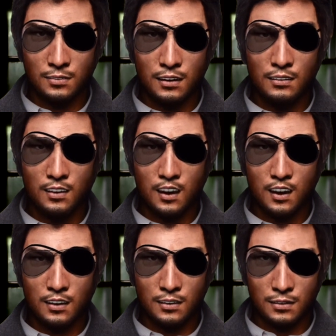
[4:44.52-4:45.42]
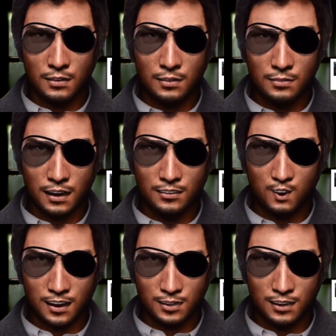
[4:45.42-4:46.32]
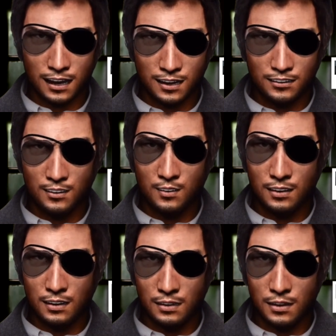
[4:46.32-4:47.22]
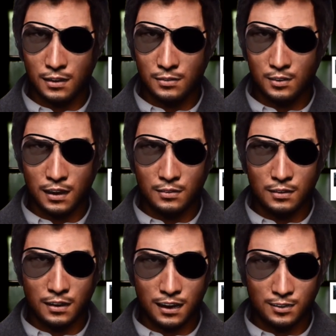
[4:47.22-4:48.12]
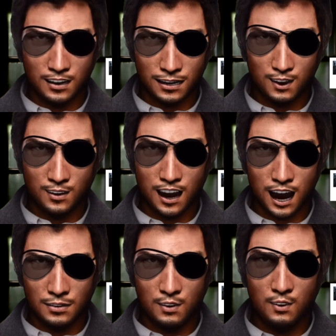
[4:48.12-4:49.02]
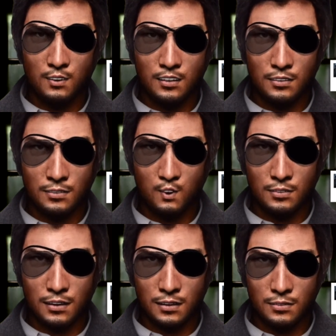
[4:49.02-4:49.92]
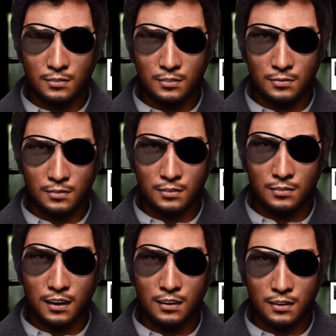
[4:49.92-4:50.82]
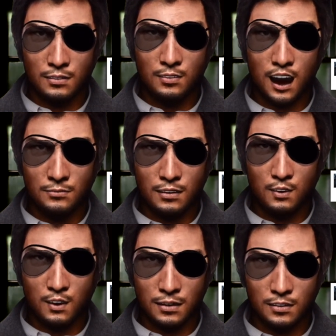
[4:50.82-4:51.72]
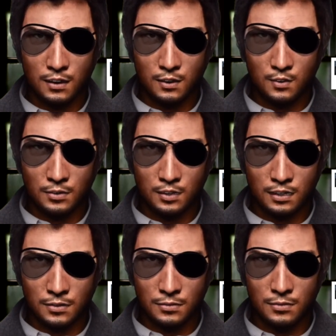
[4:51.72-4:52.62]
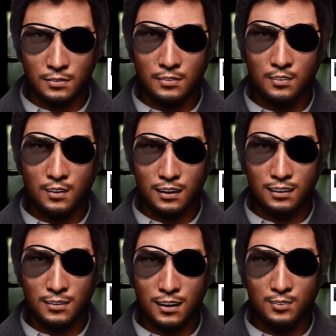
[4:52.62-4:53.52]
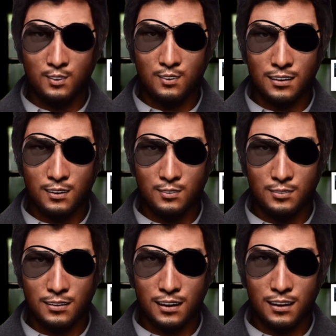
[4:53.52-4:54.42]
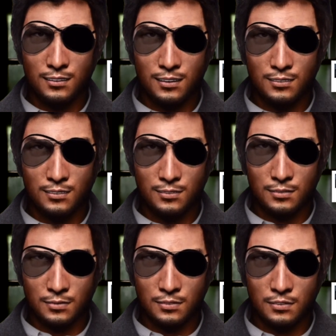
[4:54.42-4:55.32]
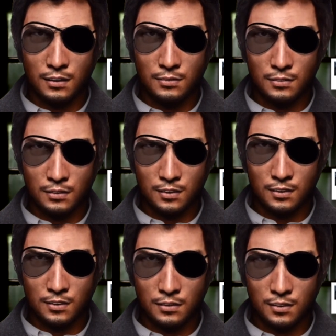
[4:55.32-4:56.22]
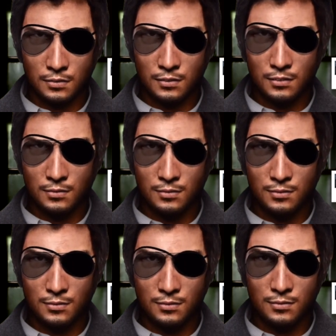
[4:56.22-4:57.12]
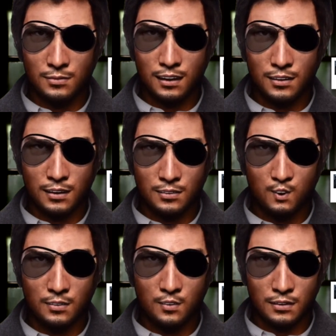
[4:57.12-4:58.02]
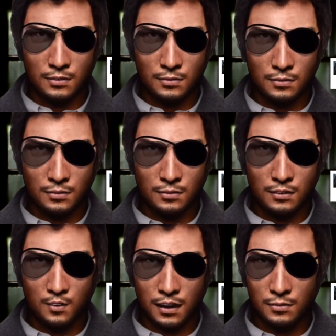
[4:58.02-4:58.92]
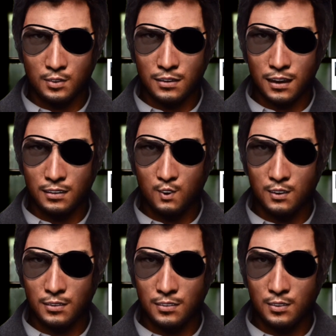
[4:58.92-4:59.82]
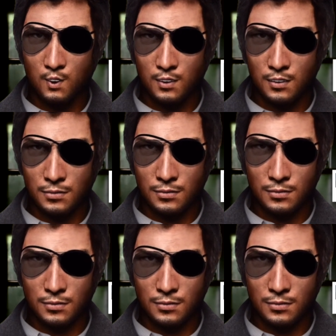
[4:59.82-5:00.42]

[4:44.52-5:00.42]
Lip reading: And Colin didn't have a question. I was really expecting something from you, buddy. Ro. What the hell? He has a comment. He goes, we're just crazy and chilling out with Nigovan, the man with no plan. Just stay cool, brother. Congrats. Thanks, man. I appreciate it.